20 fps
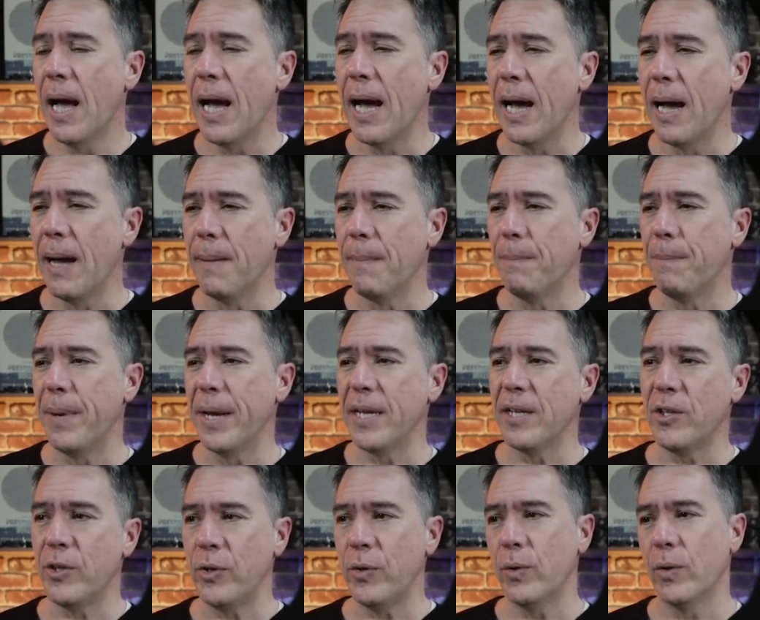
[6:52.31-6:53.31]
um,
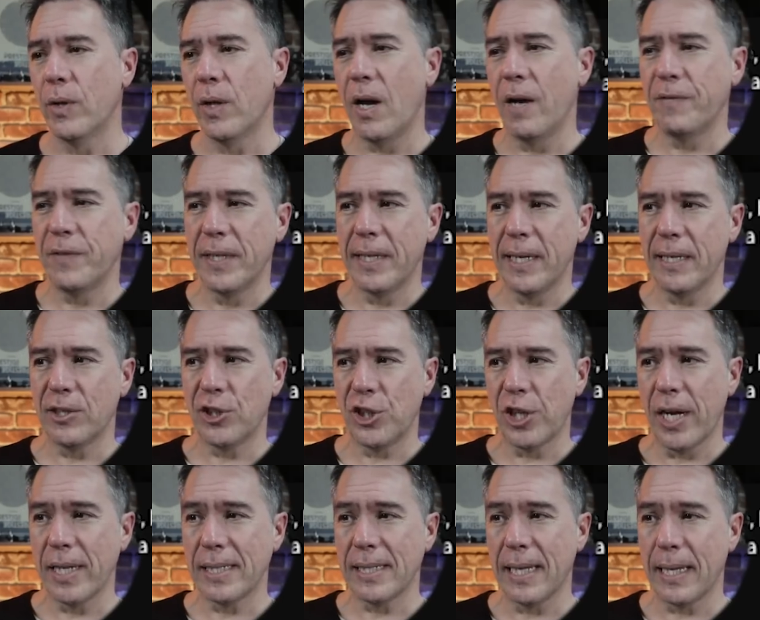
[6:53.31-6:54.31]
but you'll often get
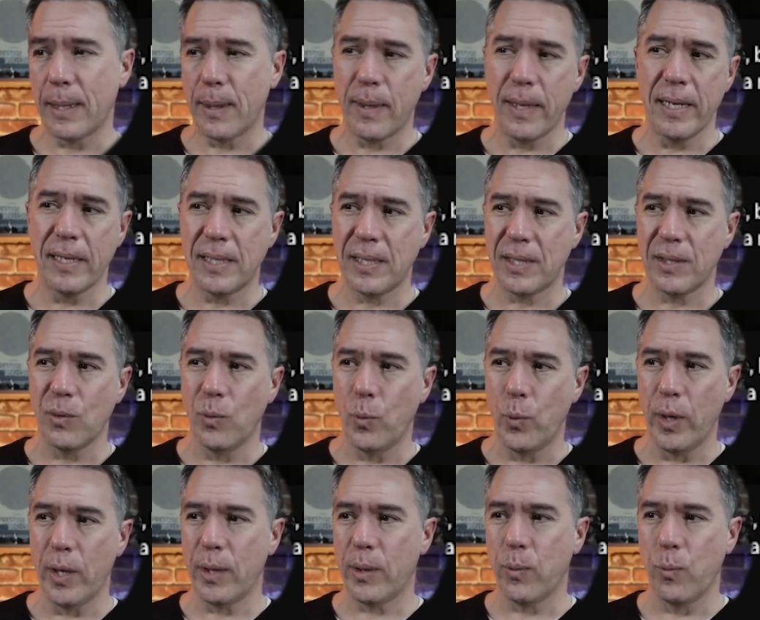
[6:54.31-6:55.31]
shots like this
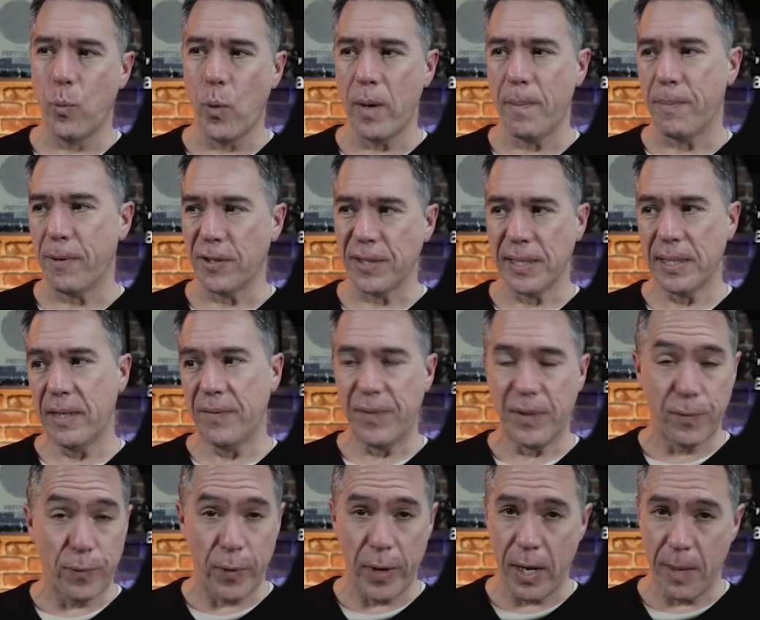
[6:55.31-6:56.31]
with one person
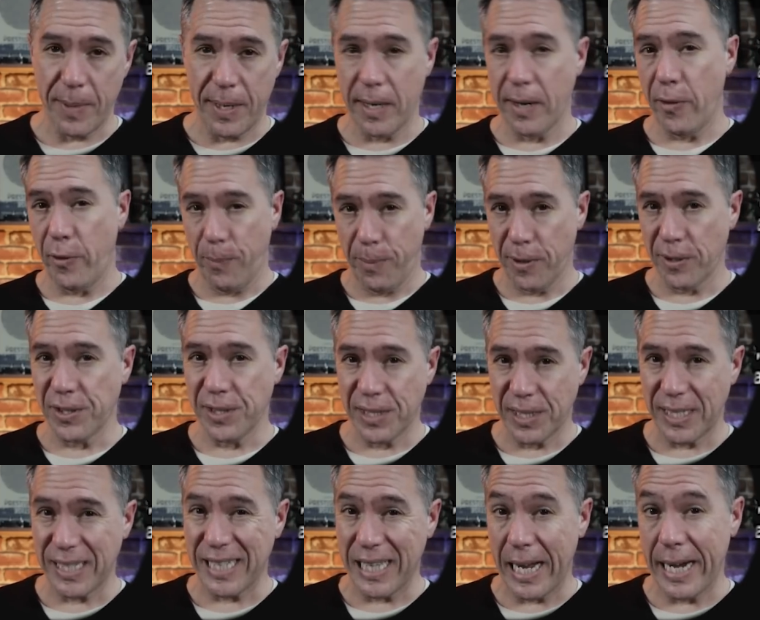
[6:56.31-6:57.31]
leaving the frame and another person
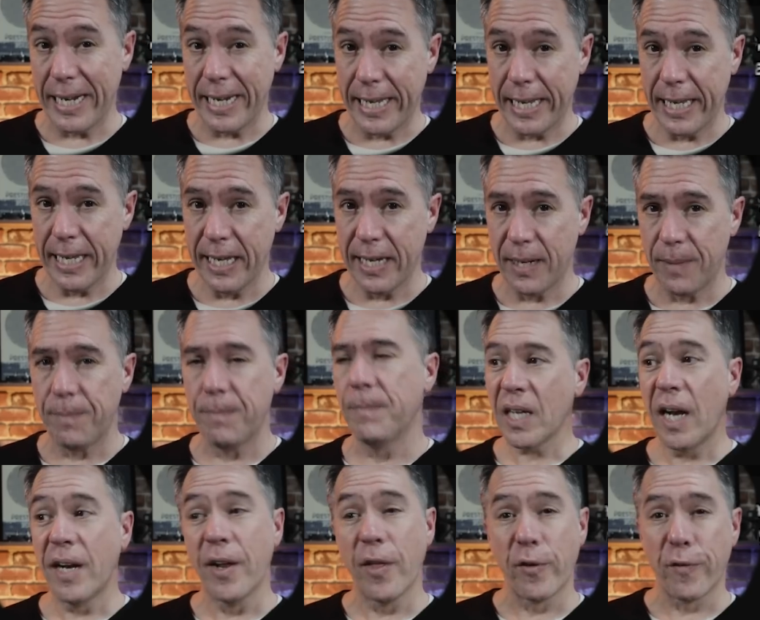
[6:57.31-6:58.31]
sliding in.
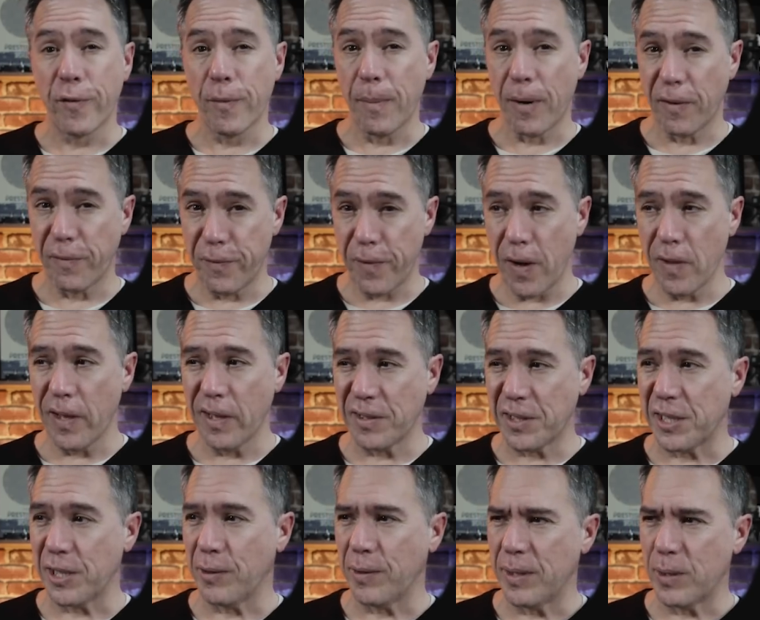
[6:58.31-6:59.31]
Another from our
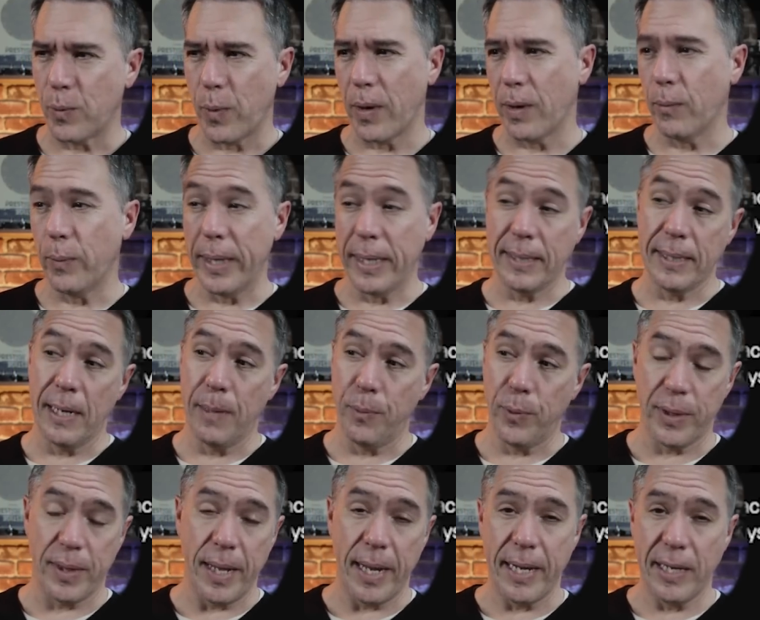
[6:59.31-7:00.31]
Fallout series where we ended up
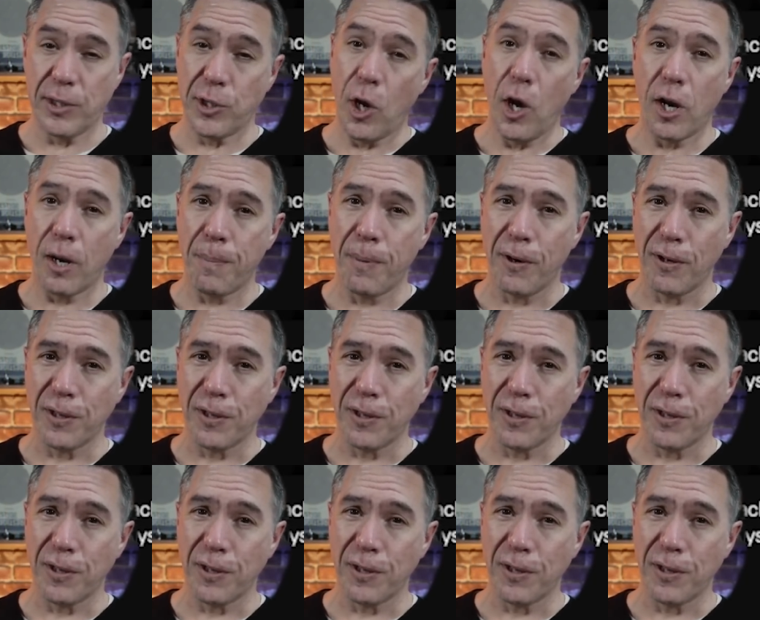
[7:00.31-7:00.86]
with a dog